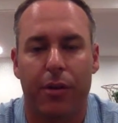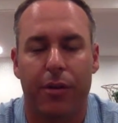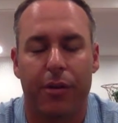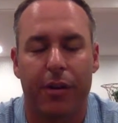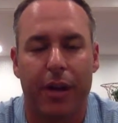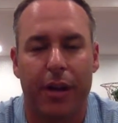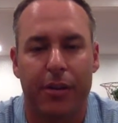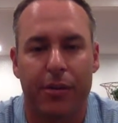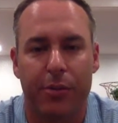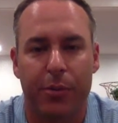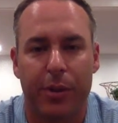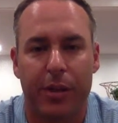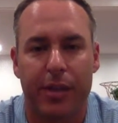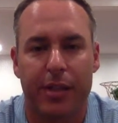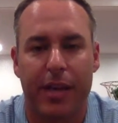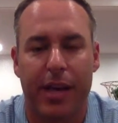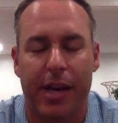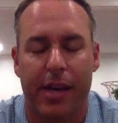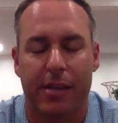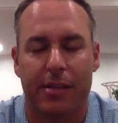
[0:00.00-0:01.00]
They're not doing
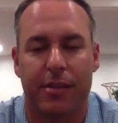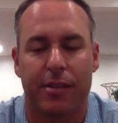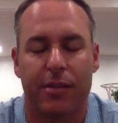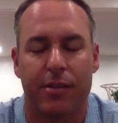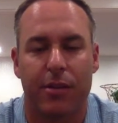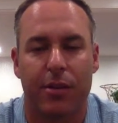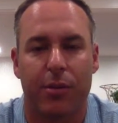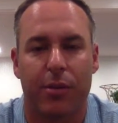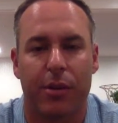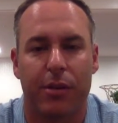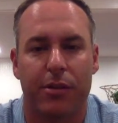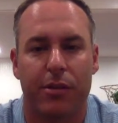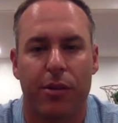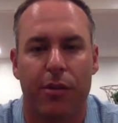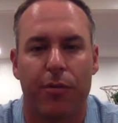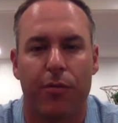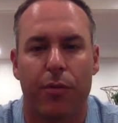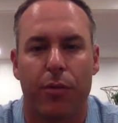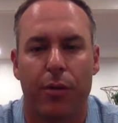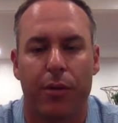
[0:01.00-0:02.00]
taxes, so on and so
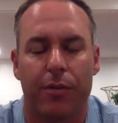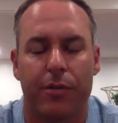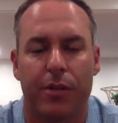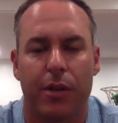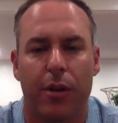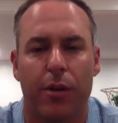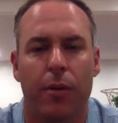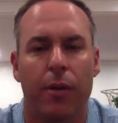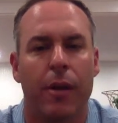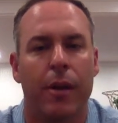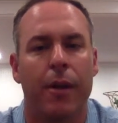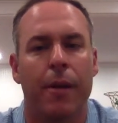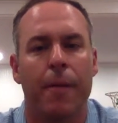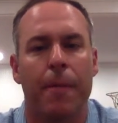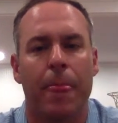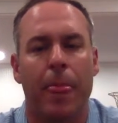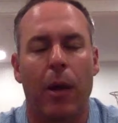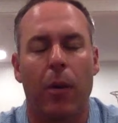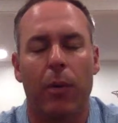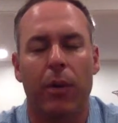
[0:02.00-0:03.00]
forth. So
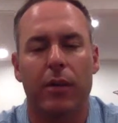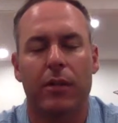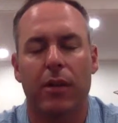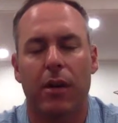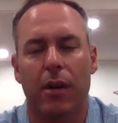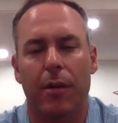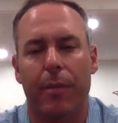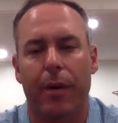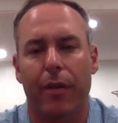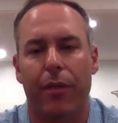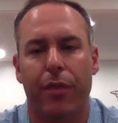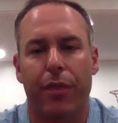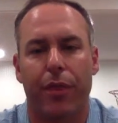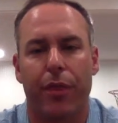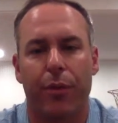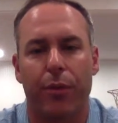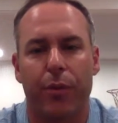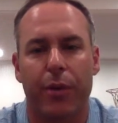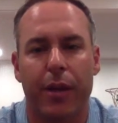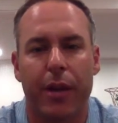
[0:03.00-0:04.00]
I want to talk about
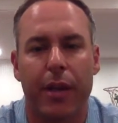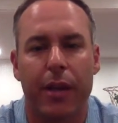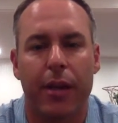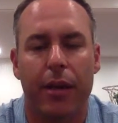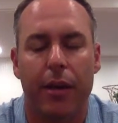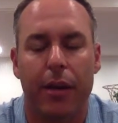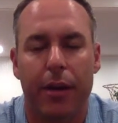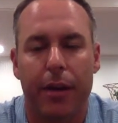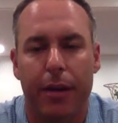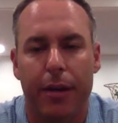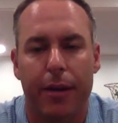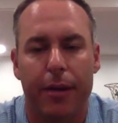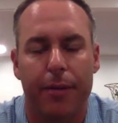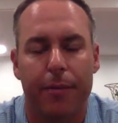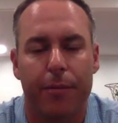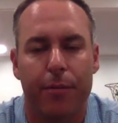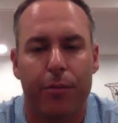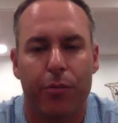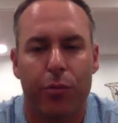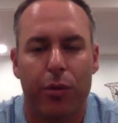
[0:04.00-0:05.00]

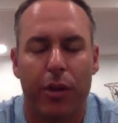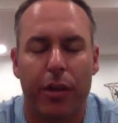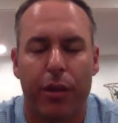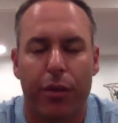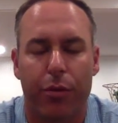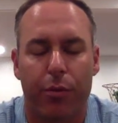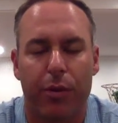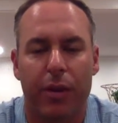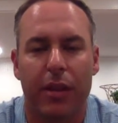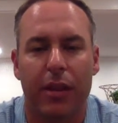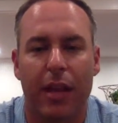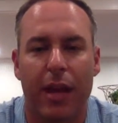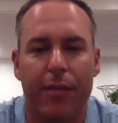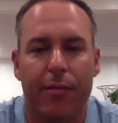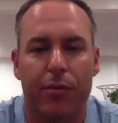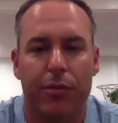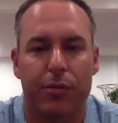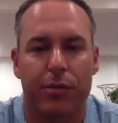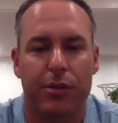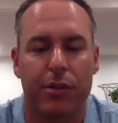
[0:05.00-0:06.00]
really three
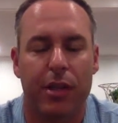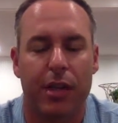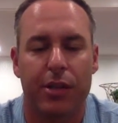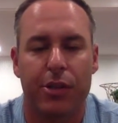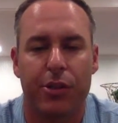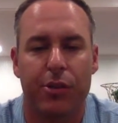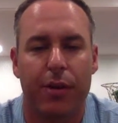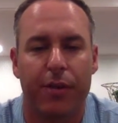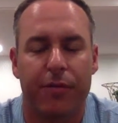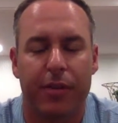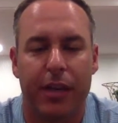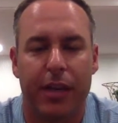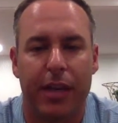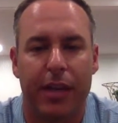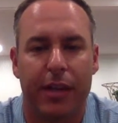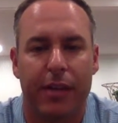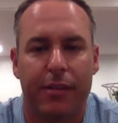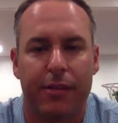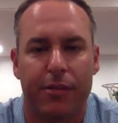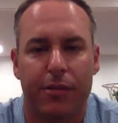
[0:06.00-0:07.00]
levels that you have to get
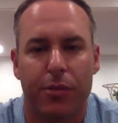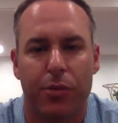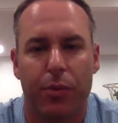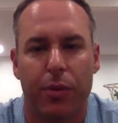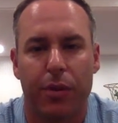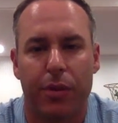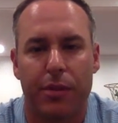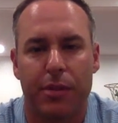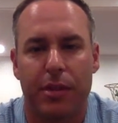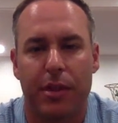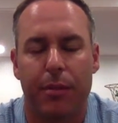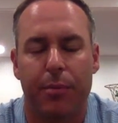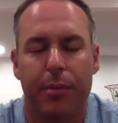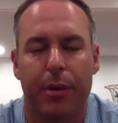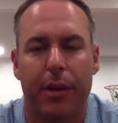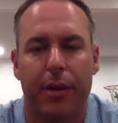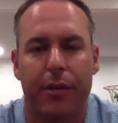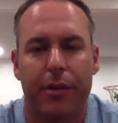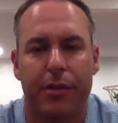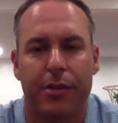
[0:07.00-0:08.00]
into with a
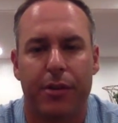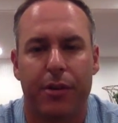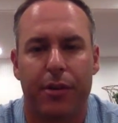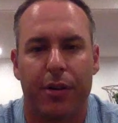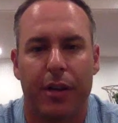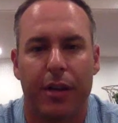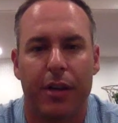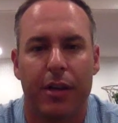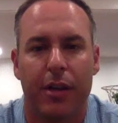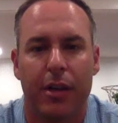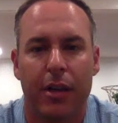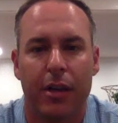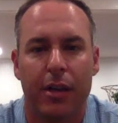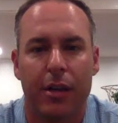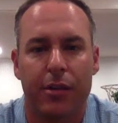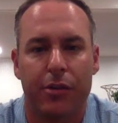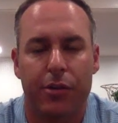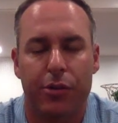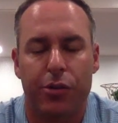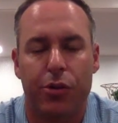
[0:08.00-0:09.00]
CPA or attorney
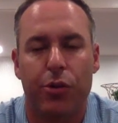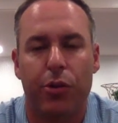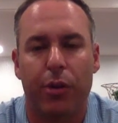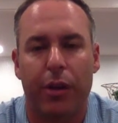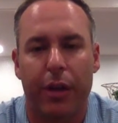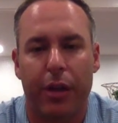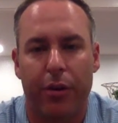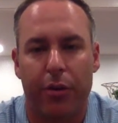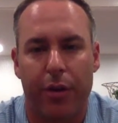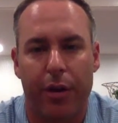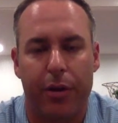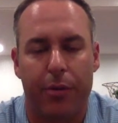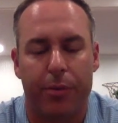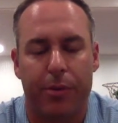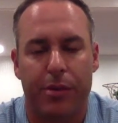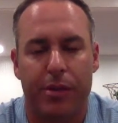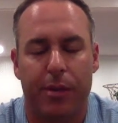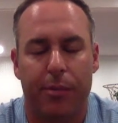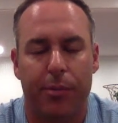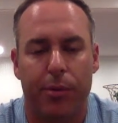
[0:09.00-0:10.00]
to truly create a
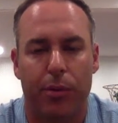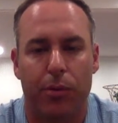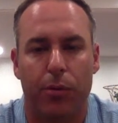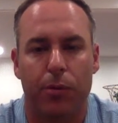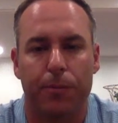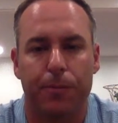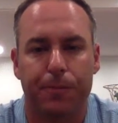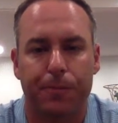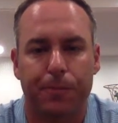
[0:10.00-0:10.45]
reciprocal.